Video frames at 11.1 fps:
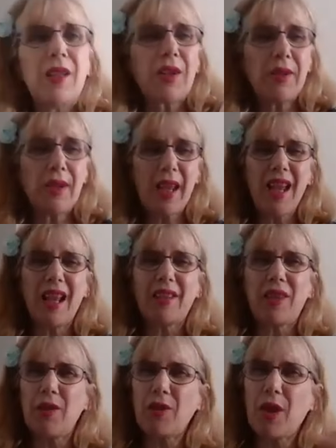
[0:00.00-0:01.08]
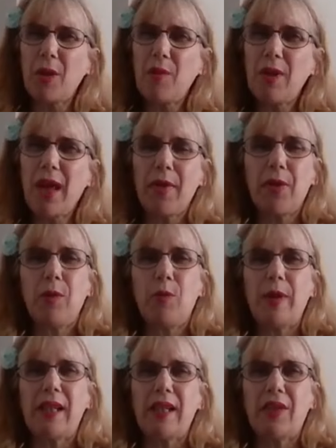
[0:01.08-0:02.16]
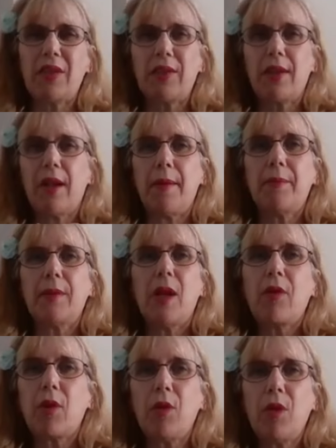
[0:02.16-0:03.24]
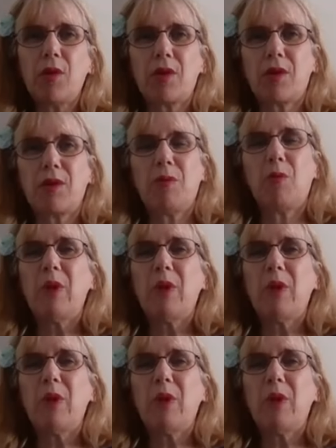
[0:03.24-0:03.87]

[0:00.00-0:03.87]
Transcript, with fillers: So, yeah, don't, don't let the weeds, um, of course,